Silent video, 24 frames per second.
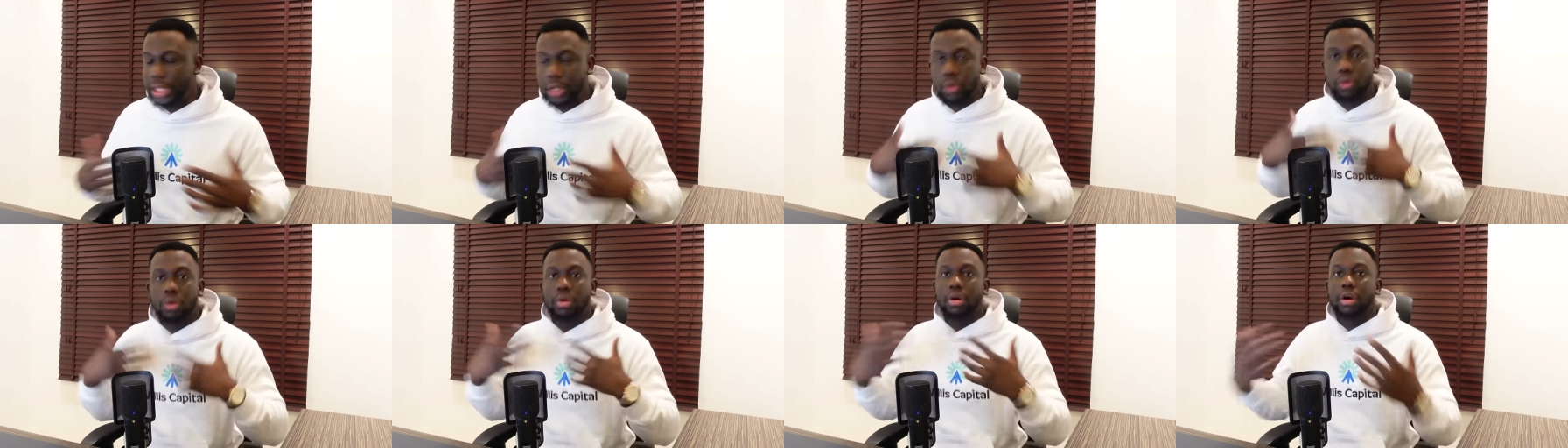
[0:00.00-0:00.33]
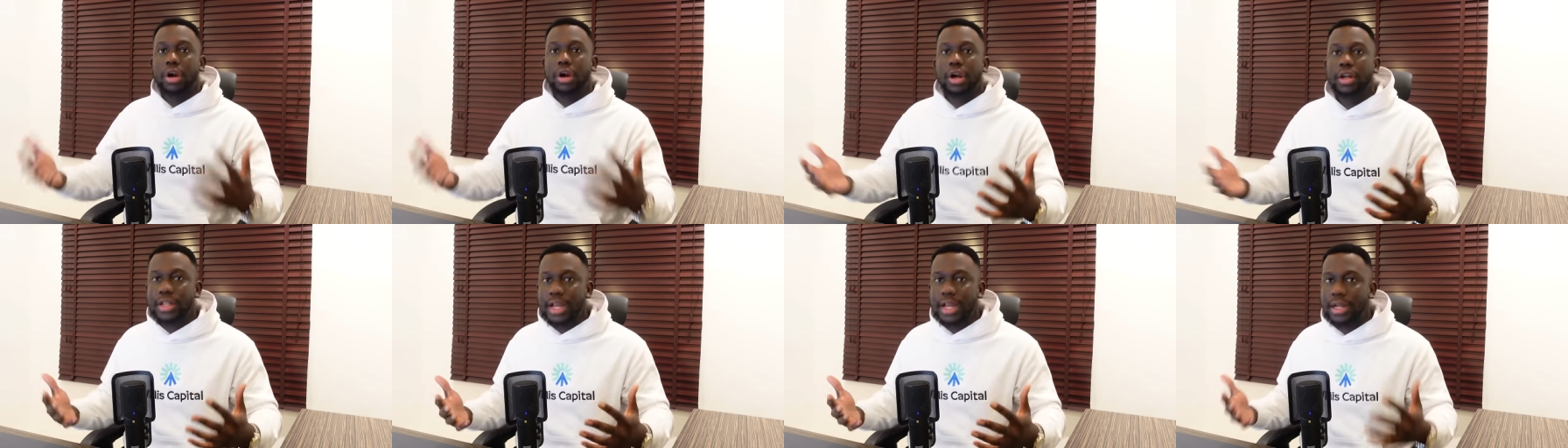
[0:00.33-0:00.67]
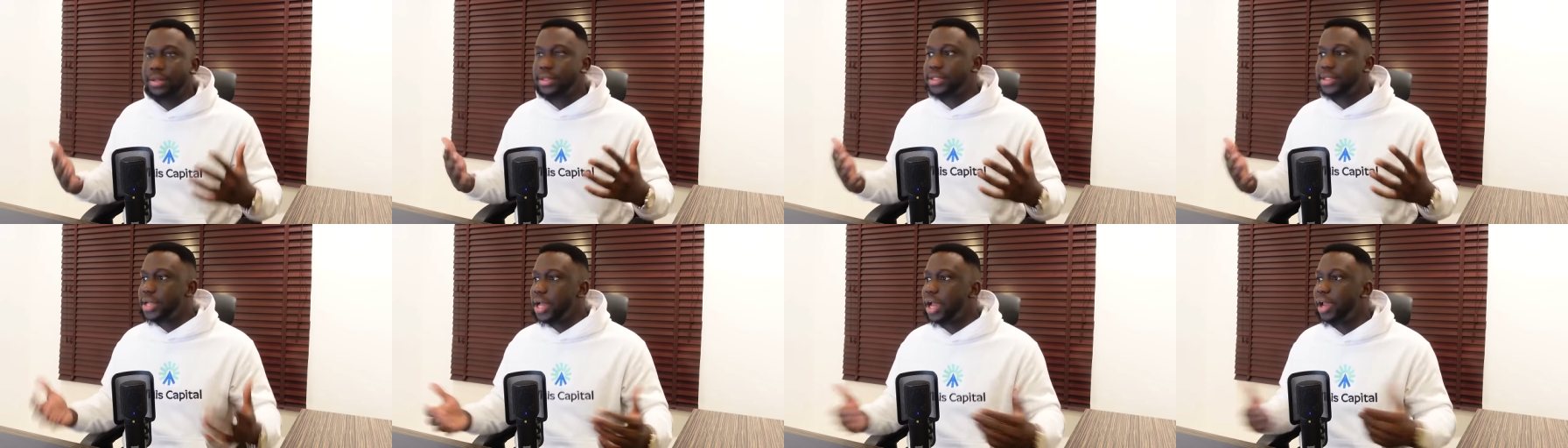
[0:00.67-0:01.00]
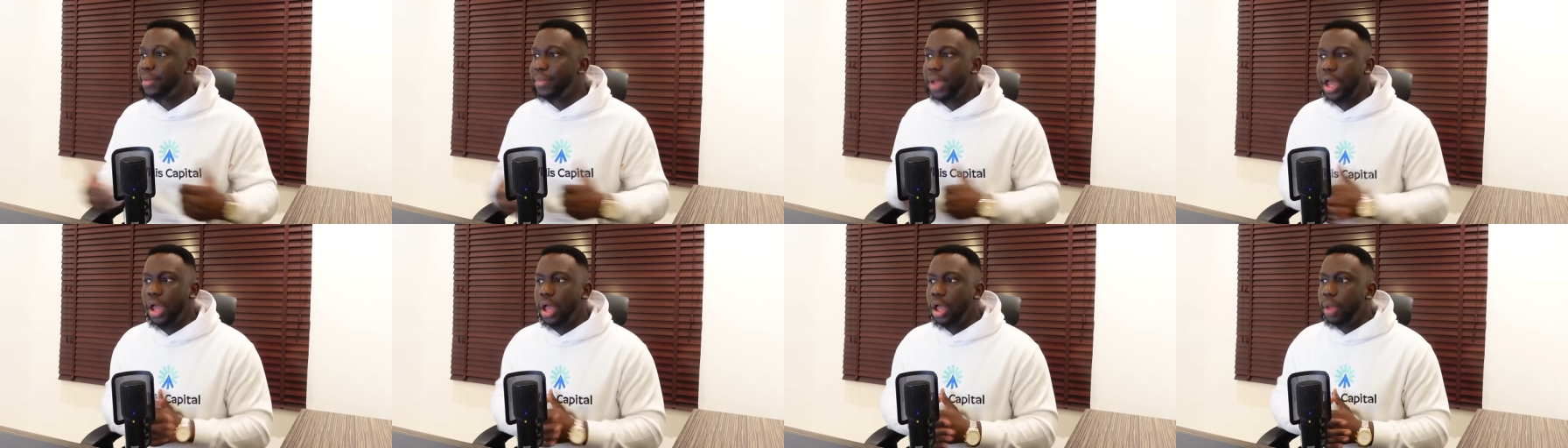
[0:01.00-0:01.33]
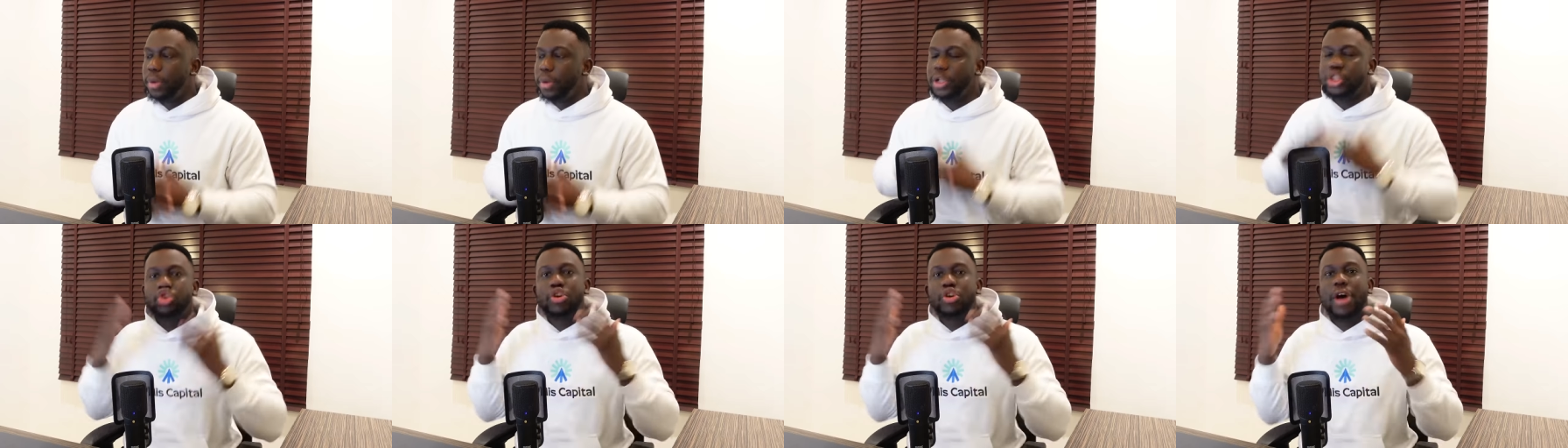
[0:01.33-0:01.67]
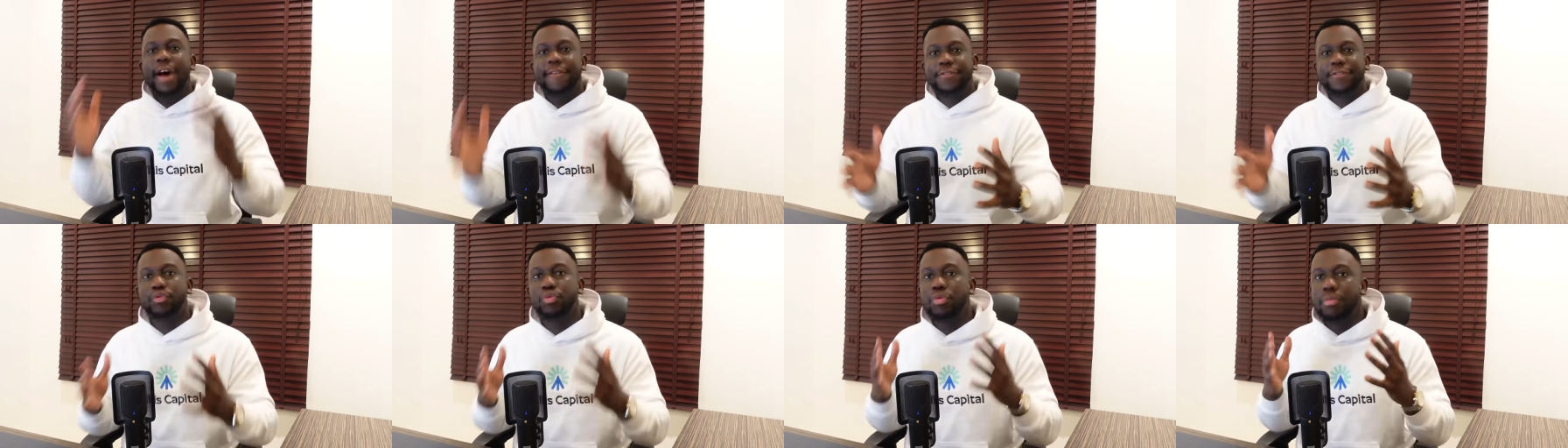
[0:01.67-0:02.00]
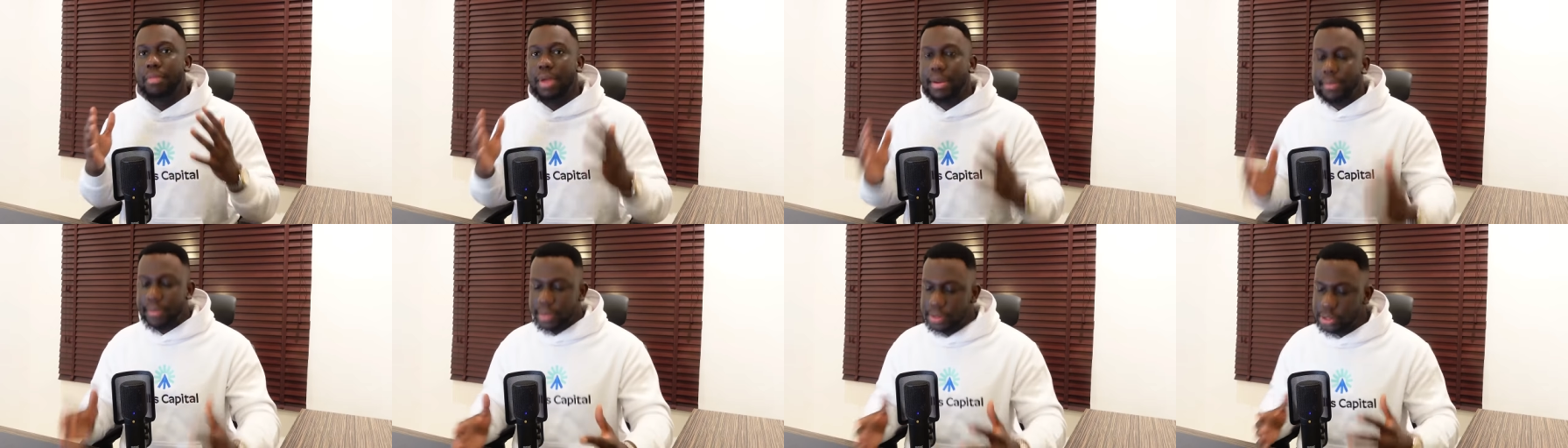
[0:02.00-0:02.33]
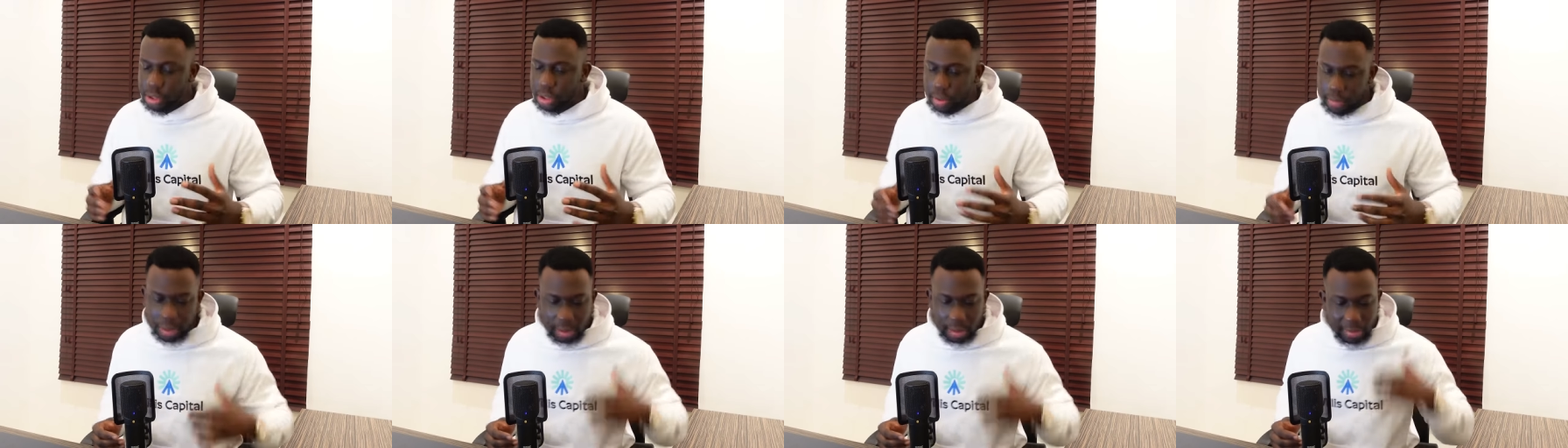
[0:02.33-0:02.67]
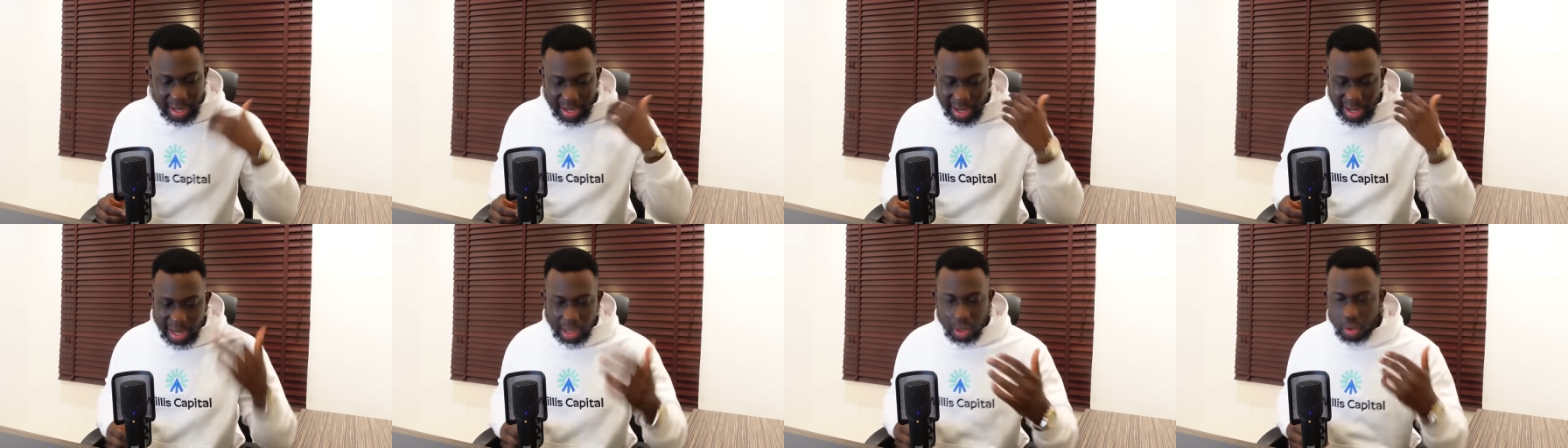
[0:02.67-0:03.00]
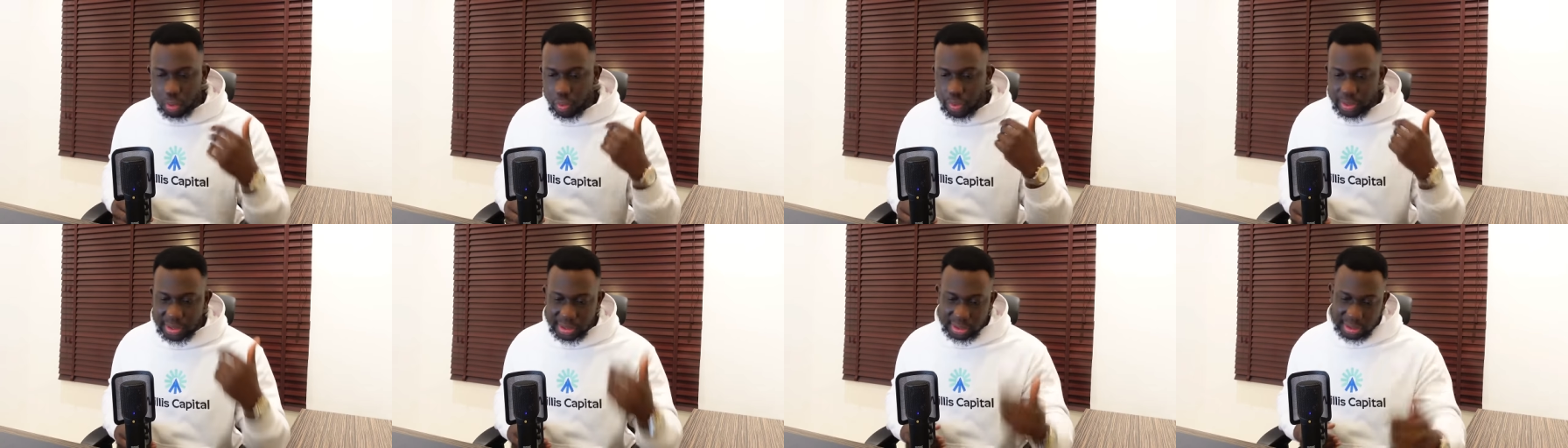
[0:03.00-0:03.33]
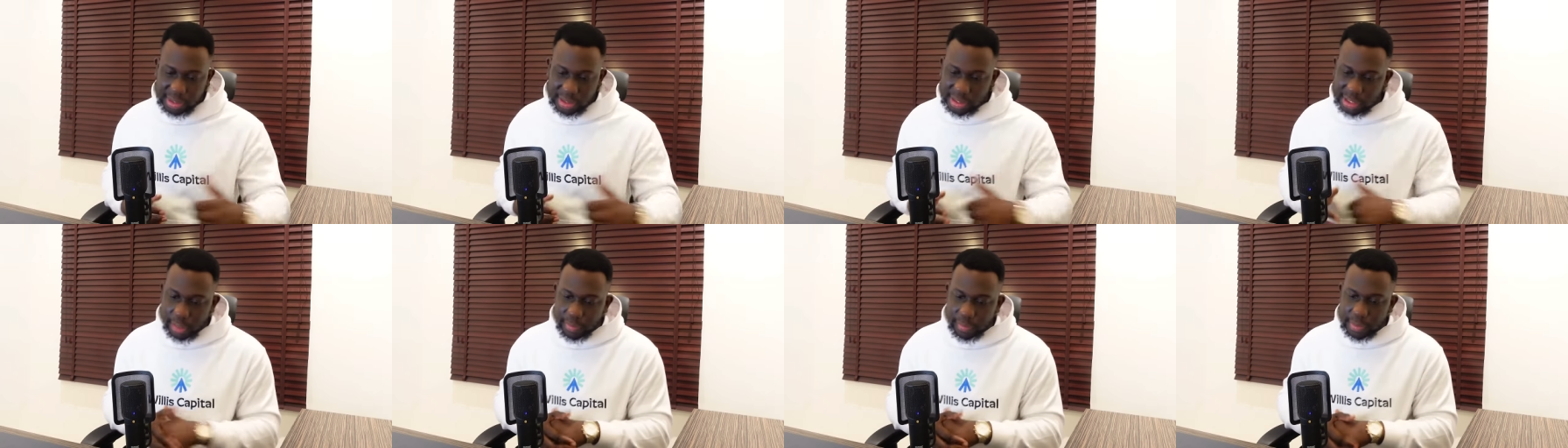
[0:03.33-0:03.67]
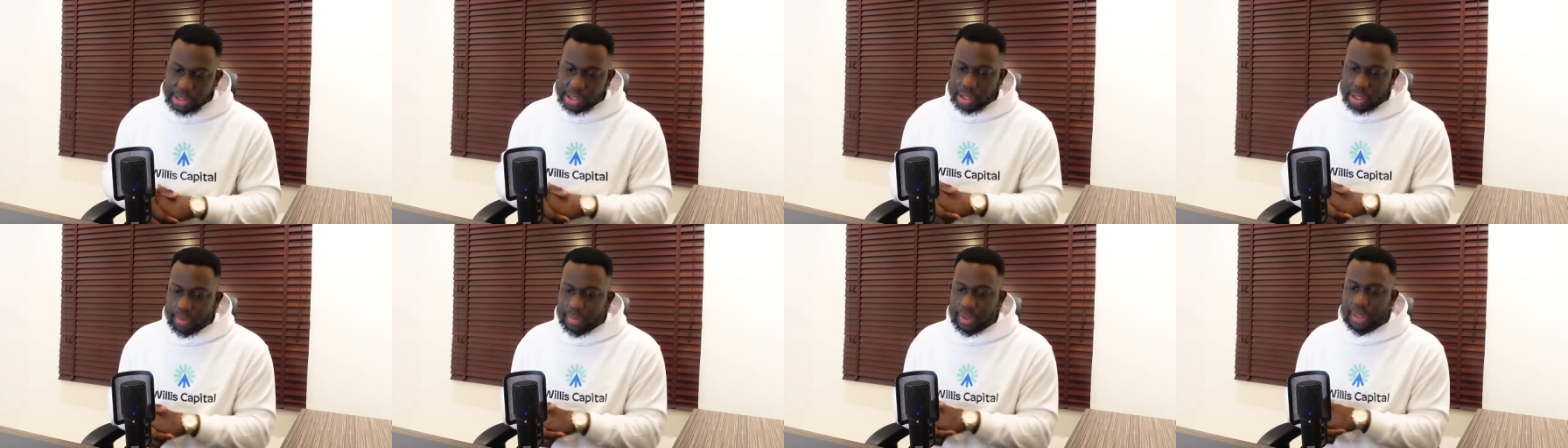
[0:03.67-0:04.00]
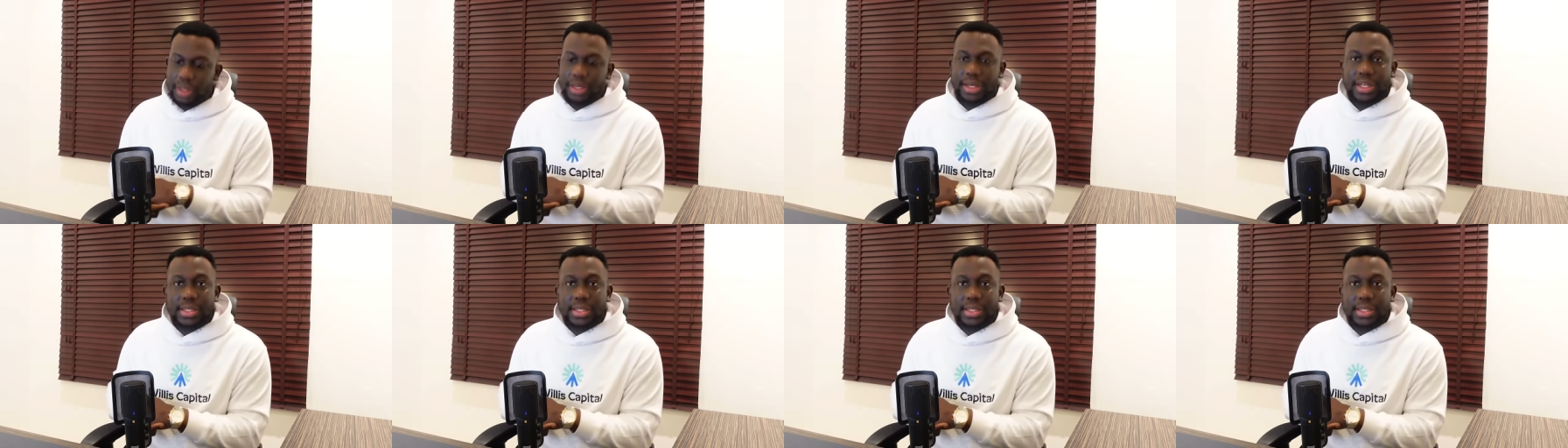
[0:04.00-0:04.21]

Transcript: They will hurt at the time, but you have to remember something. My dad always is telling me something.